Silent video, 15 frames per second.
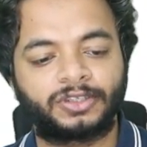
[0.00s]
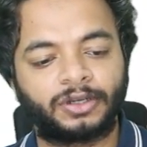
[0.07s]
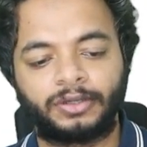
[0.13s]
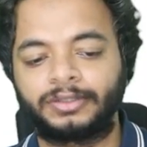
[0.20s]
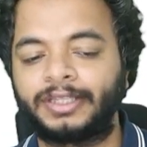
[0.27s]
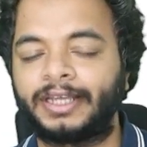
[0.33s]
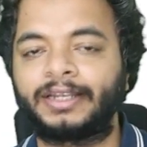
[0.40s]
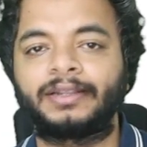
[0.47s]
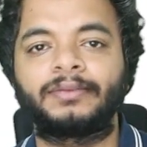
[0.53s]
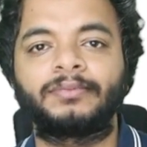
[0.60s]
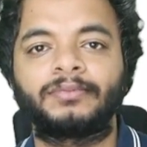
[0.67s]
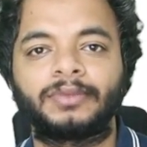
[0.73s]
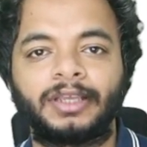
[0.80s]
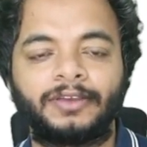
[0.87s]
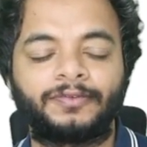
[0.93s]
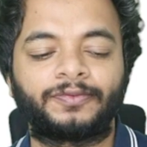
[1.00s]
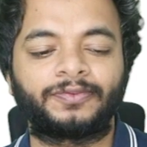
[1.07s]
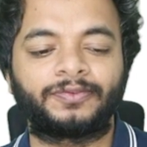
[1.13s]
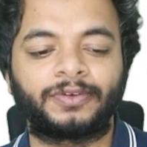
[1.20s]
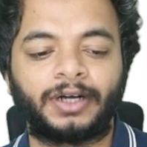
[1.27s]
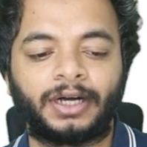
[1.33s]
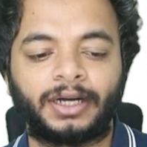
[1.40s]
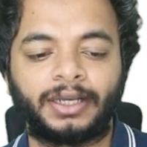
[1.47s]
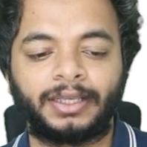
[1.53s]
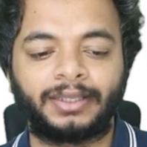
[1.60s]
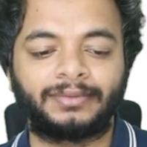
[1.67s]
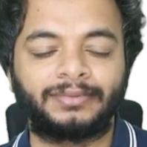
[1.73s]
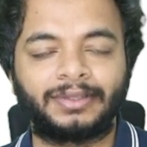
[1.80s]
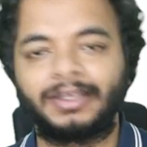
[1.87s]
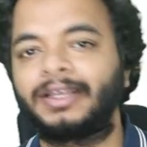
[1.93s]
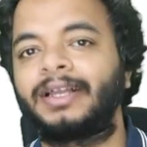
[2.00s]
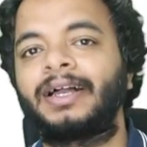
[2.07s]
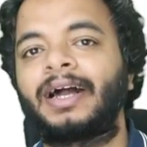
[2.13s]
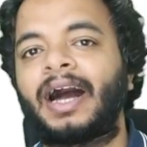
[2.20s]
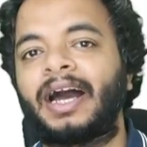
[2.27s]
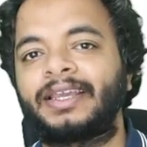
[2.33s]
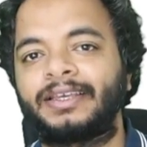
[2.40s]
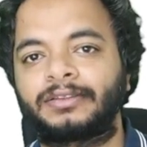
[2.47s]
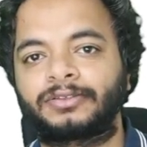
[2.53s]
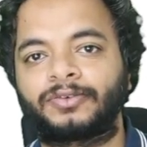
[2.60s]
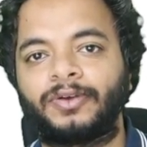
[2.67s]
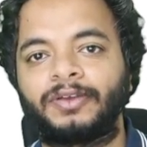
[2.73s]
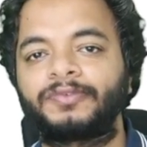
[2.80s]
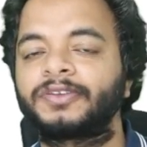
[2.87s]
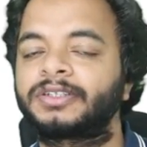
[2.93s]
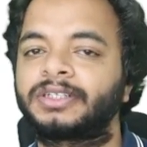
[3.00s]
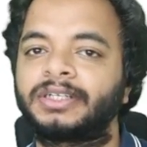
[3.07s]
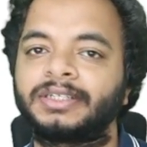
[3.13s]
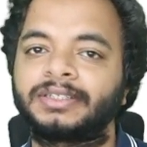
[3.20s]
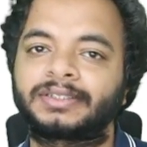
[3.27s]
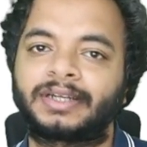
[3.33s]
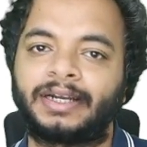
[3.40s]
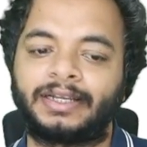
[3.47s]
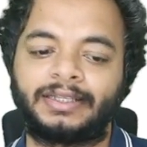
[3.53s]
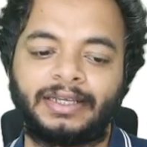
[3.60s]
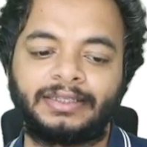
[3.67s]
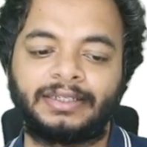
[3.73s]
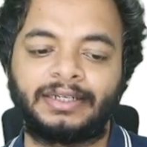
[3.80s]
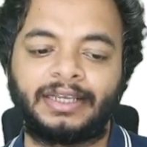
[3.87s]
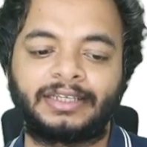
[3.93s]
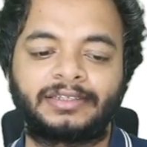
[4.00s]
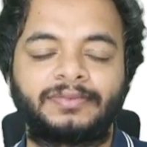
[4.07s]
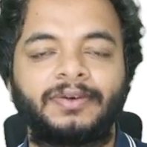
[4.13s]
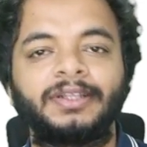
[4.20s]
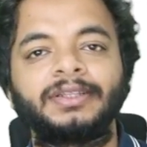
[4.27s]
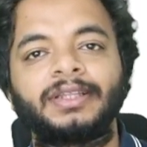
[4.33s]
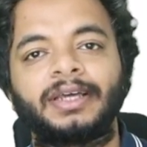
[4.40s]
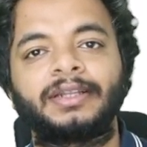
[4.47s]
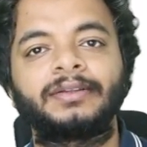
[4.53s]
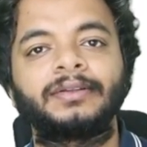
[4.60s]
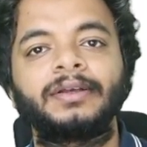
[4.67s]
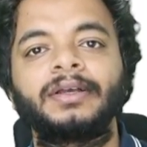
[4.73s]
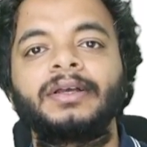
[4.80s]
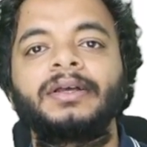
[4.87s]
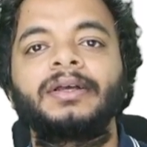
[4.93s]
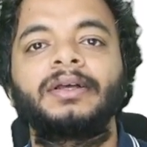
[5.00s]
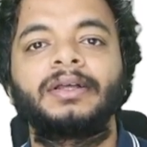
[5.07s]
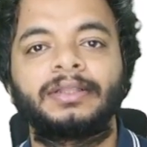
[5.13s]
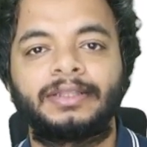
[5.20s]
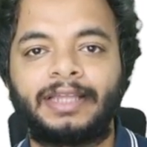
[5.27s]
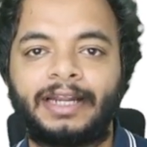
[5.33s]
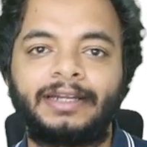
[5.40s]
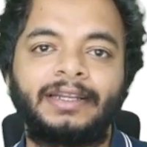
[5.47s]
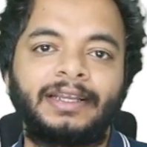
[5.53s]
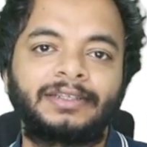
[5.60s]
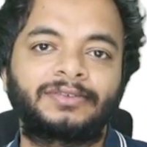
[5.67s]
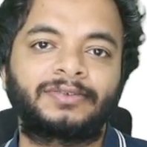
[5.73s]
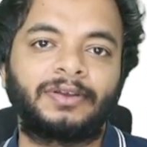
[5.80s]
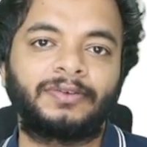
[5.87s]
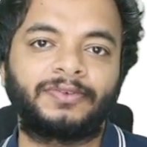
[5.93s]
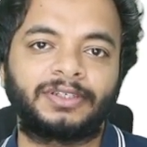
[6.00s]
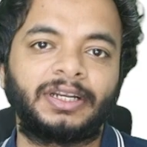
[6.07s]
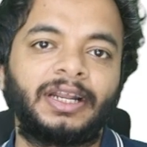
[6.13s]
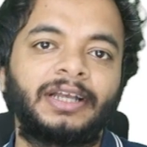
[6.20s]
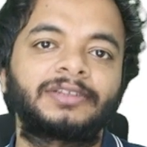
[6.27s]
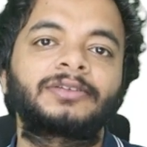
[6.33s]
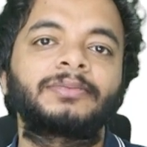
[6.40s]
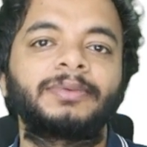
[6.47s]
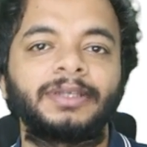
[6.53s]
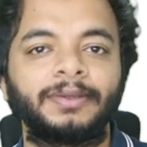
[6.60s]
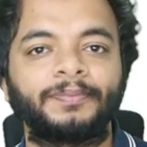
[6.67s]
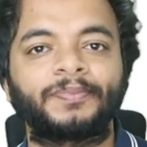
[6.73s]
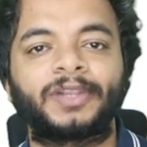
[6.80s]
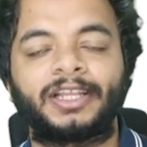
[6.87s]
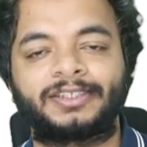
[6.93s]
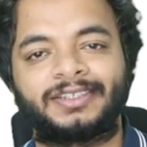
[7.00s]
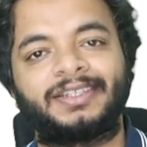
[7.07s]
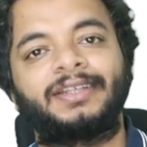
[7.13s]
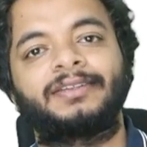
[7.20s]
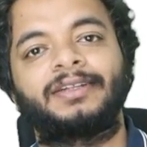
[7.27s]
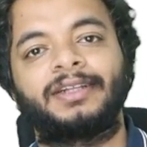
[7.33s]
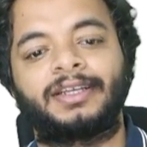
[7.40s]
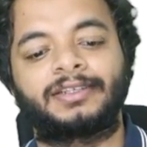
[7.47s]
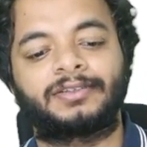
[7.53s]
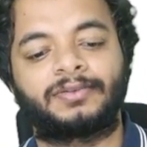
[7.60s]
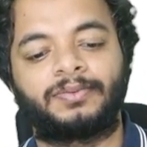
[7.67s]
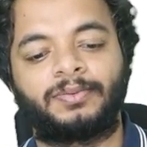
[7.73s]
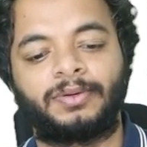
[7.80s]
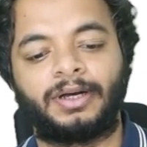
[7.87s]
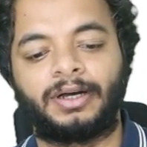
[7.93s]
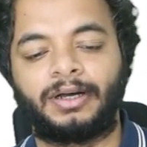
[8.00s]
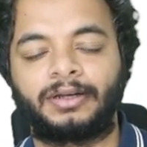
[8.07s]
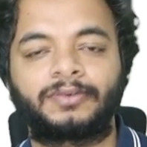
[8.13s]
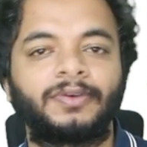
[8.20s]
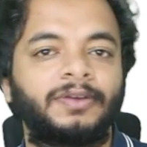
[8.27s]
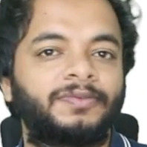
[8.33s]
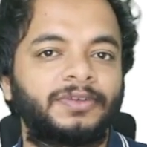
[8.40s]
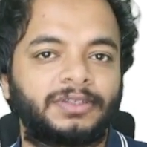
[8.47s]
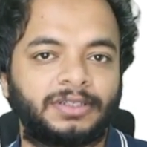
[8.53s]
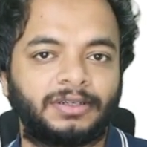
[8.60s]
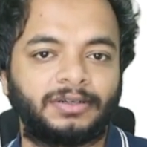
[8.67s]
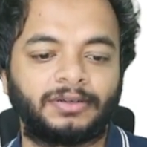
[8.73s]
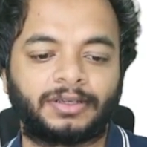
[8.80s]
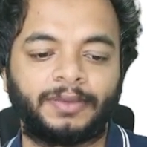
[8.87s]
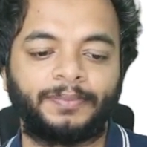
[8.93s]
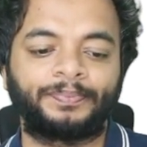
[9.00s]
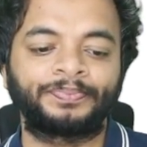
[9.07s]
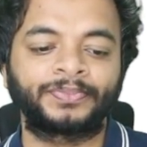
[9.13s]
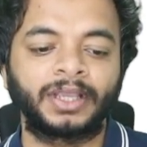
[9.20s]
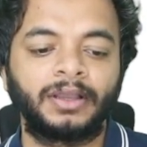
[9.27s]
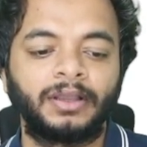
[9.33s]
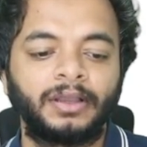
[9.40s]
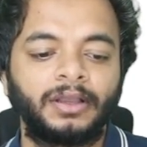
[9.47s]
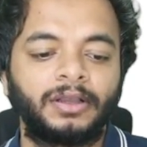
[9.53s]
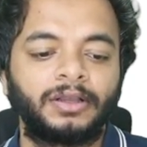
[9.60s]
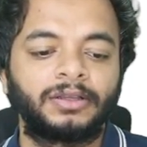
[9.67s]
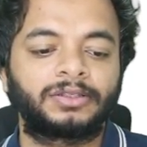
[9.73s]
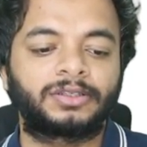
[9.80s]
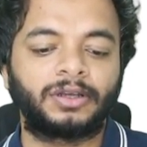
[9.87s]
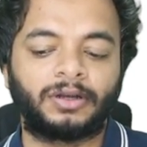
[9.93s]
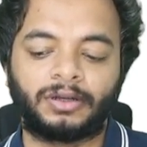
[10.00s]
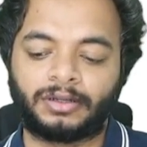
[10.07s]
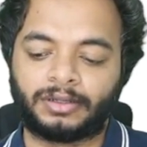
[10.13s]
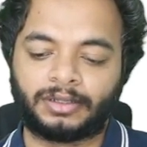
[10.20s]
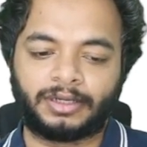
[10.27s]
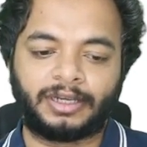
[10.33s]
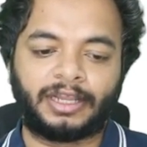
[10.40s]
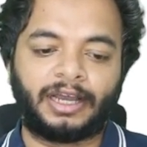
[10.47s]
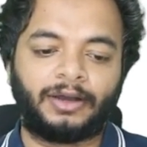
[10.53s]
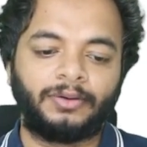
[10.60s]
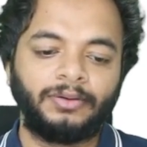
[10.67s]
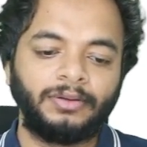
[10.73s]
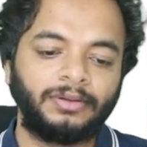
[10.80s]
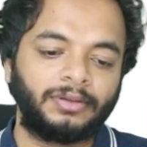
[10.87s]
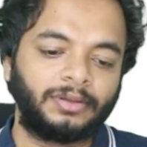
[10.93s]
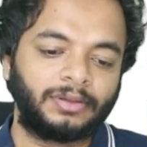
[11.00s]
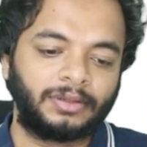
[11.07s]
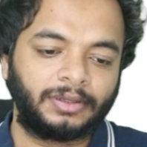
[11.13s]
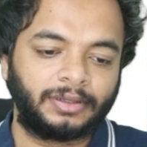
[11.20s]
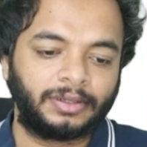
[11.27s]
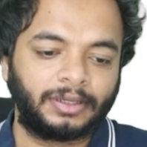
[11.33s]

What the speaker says: so then if ith coefficient is greater than the next one, then that next coefficient has to be lesser than the next coefficient. Okay, so now